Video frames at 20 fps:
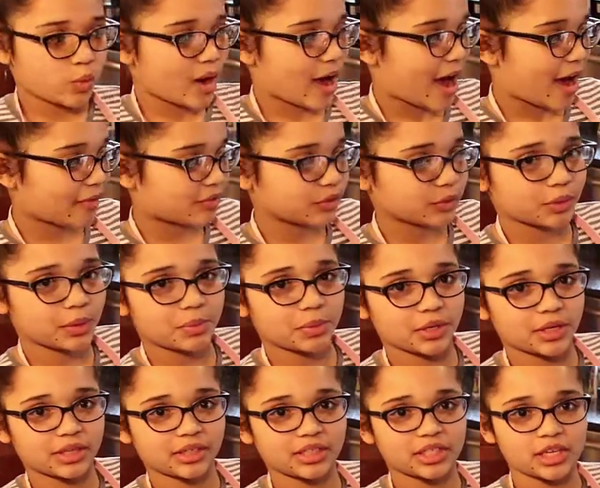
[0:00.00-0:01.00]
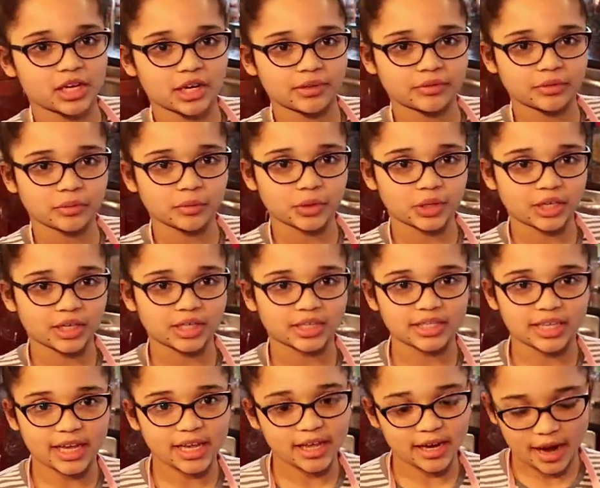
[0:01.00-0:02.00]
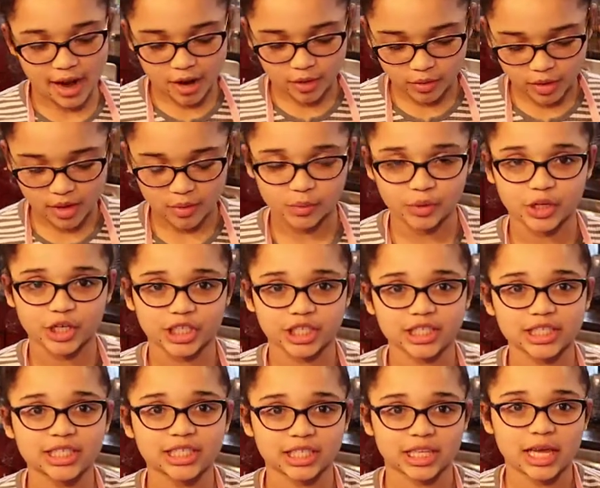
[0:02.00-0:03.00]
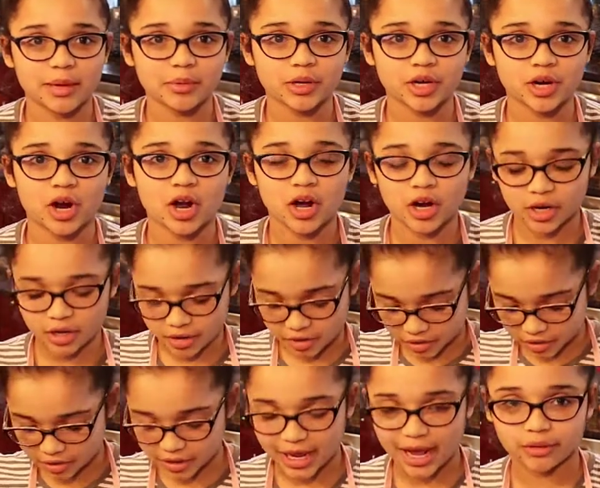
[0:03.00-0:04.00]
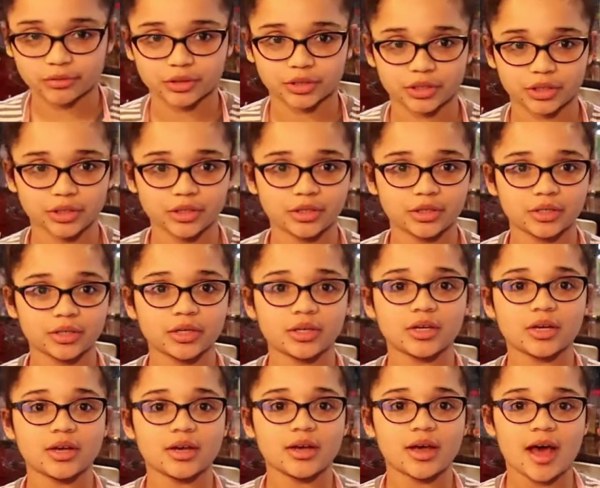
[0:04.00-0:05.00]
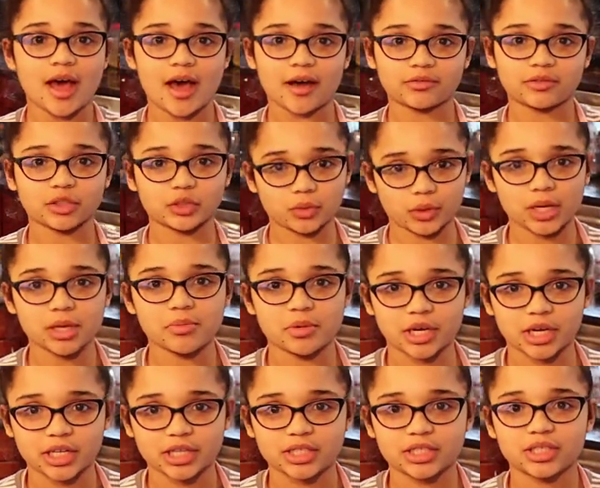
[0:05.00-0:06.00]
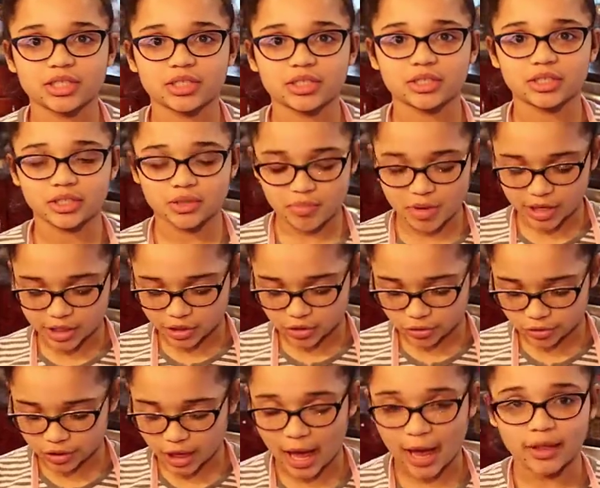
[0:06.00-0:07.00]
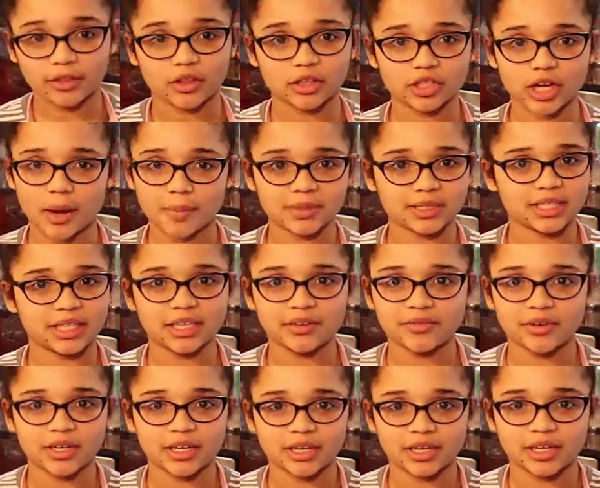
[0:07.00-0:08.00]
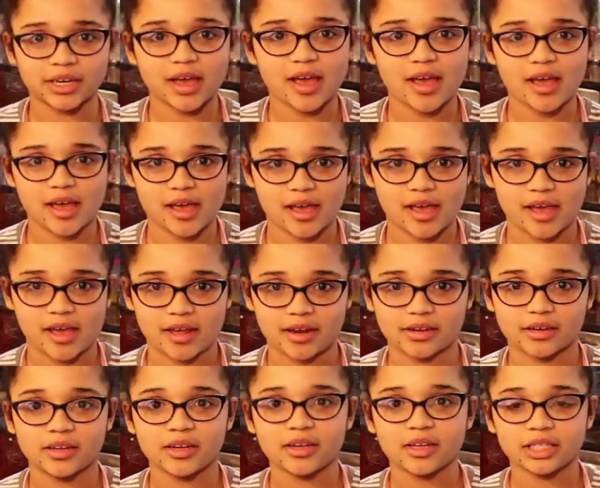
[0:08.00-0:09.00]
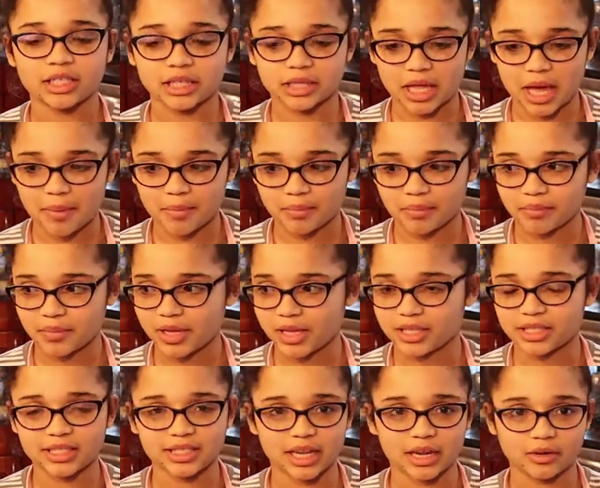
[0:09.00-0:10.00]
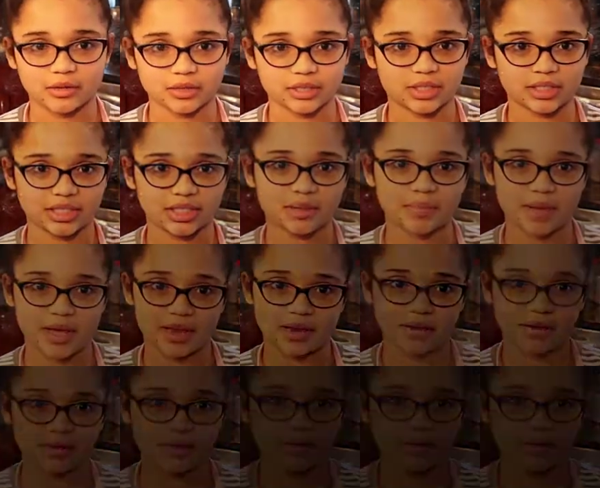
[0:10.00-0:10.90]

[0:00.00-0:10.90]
after we put it in the oven, we're going to take it out and we're going to slam it on the counter after 20 minutes to make sure that the top is even and that it settles into the pan.